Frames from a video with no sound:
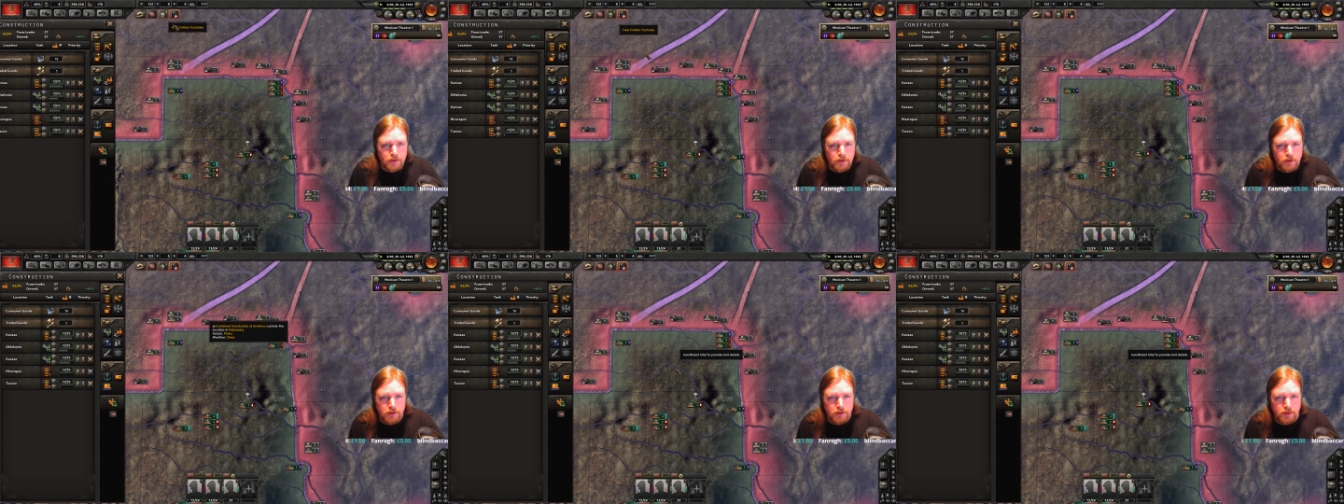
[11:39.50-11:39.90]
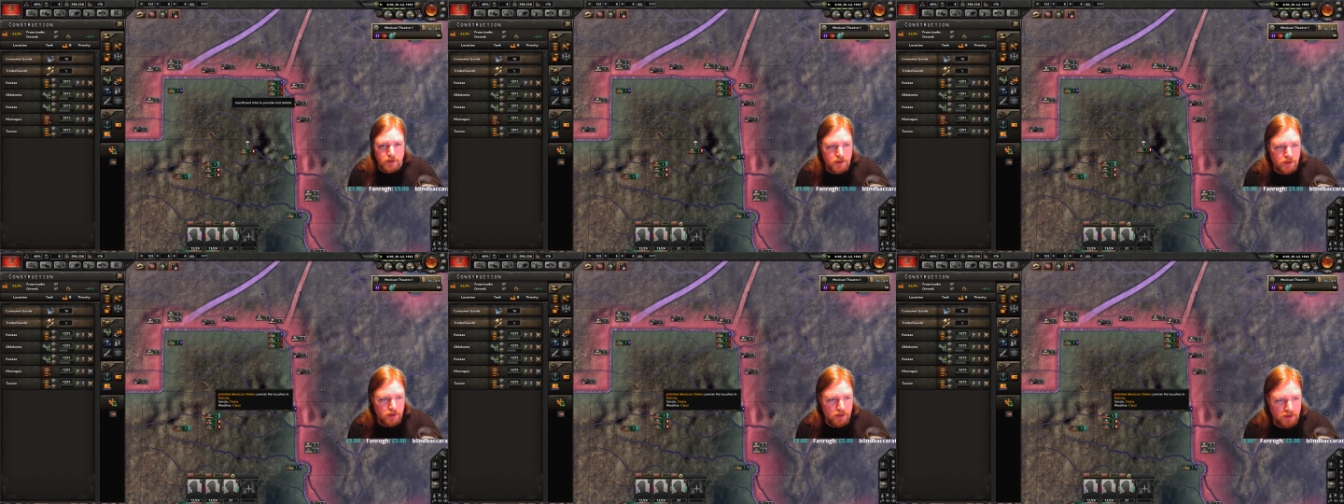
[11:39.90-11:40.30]

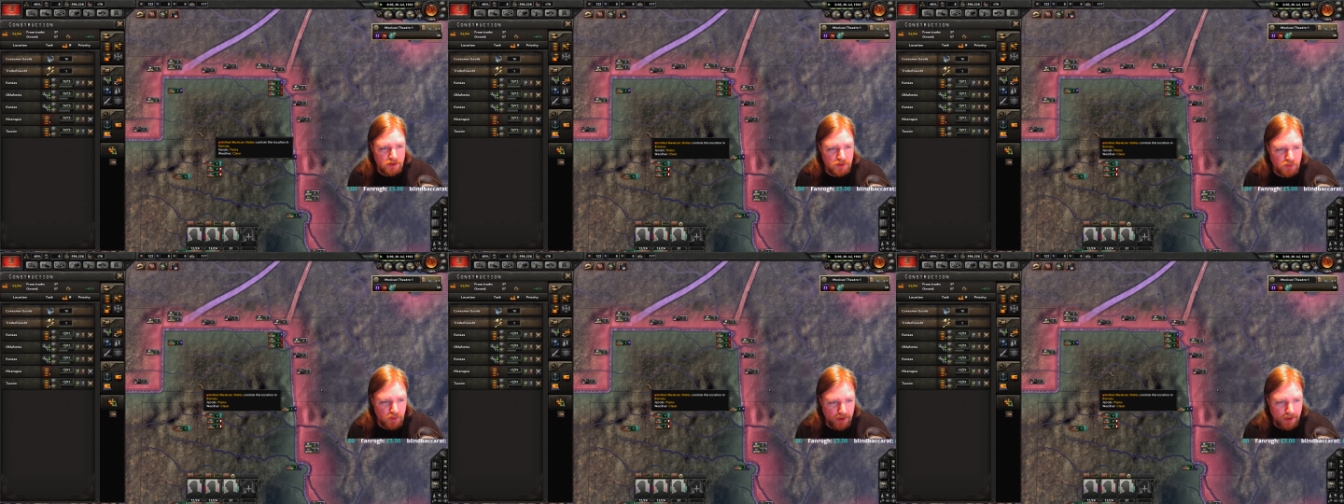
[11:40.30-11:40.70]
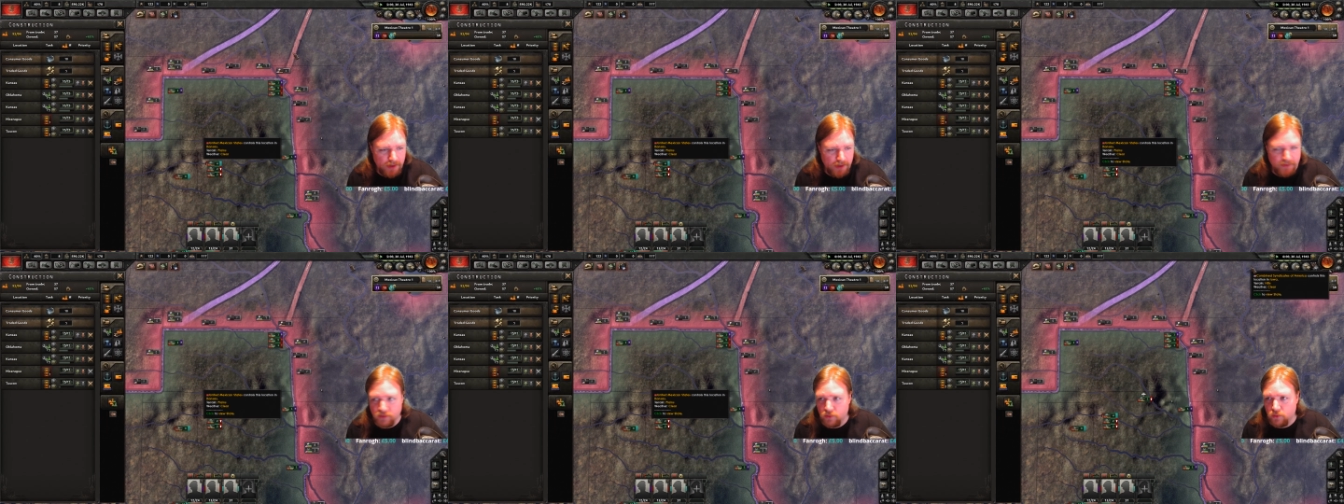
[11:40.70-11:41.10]
And we
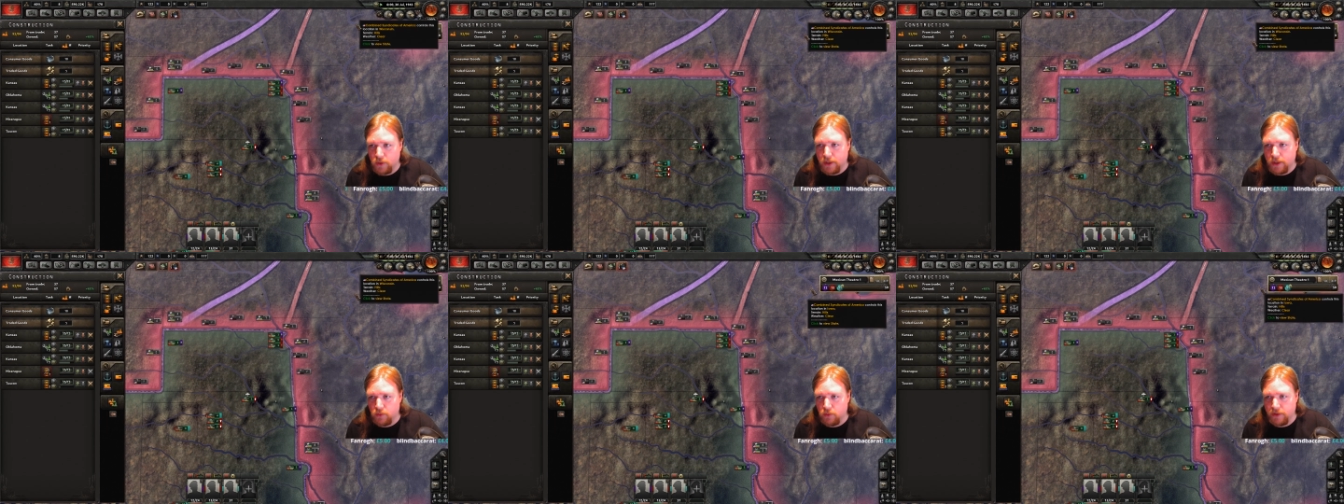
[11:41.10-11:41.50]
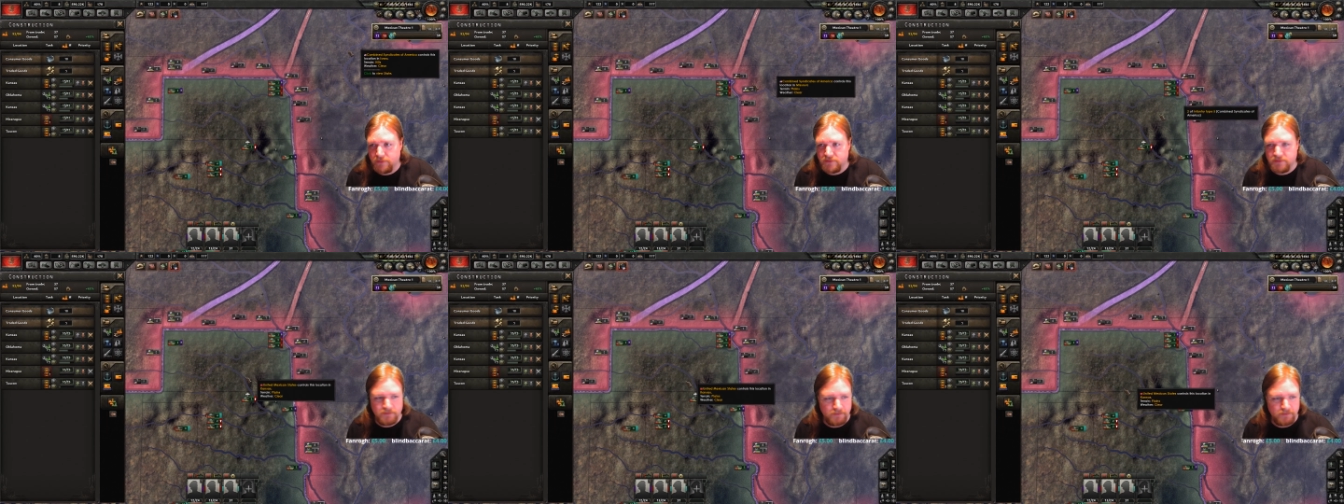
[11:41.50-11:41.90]
have, oh wow, we
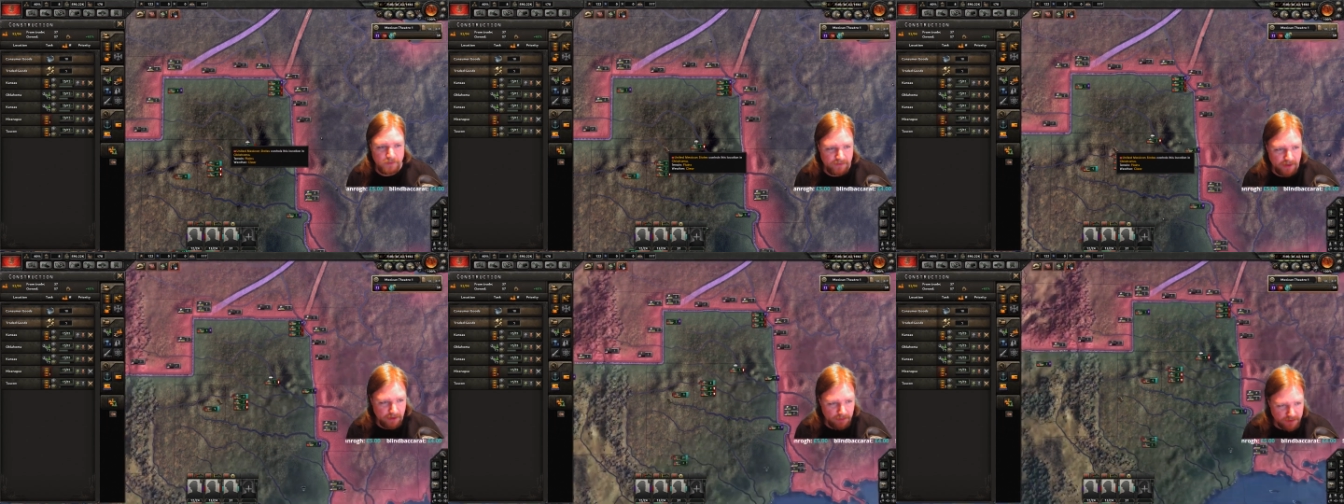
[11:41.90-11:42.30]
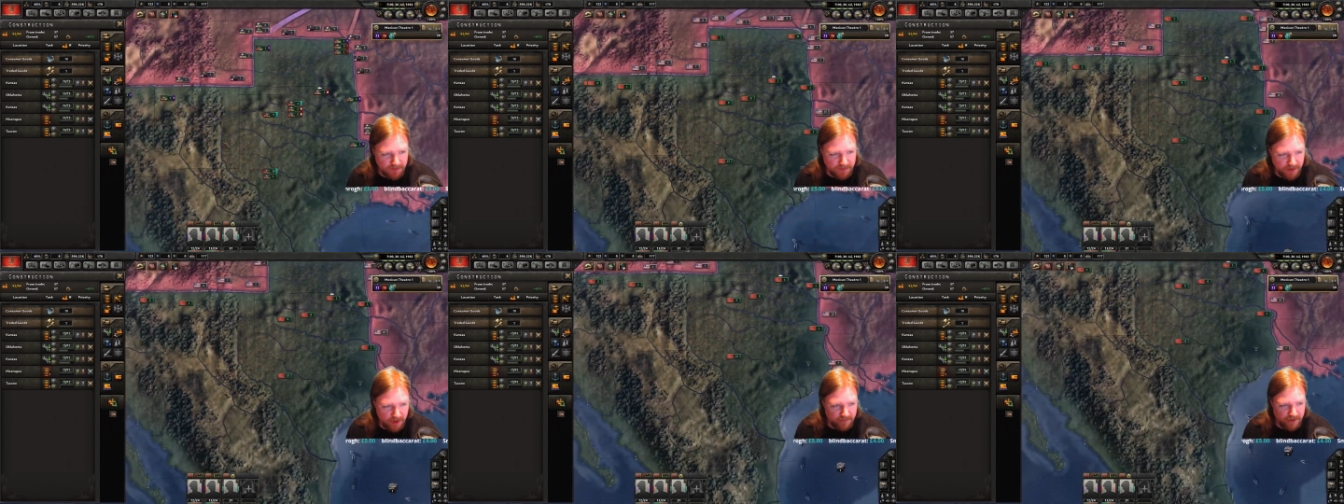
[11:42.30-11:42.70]
have available
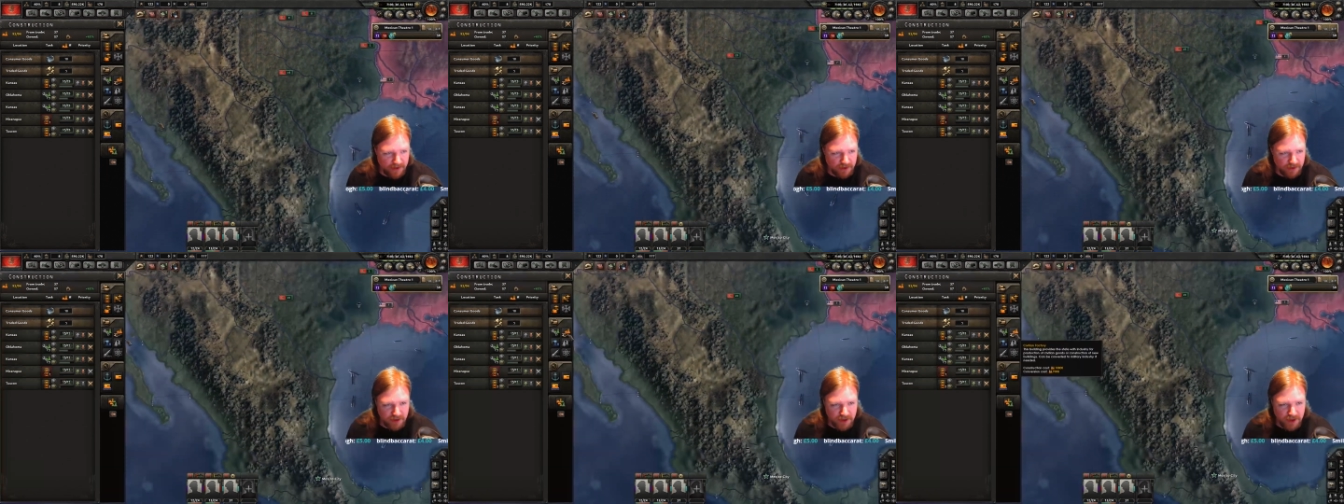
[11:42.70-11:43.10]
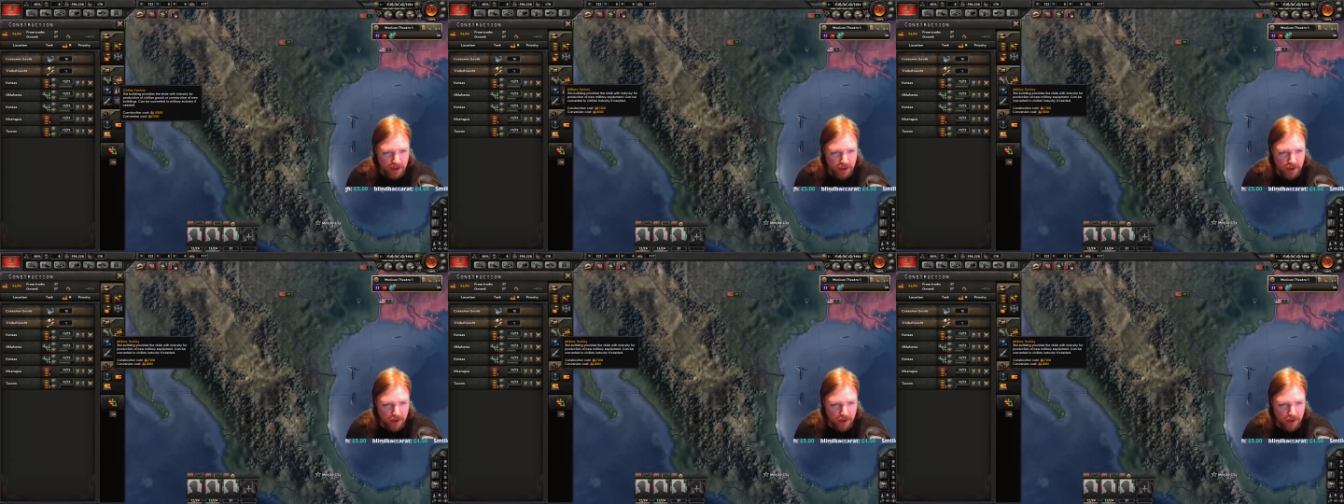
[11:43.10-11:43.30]
civilian factories.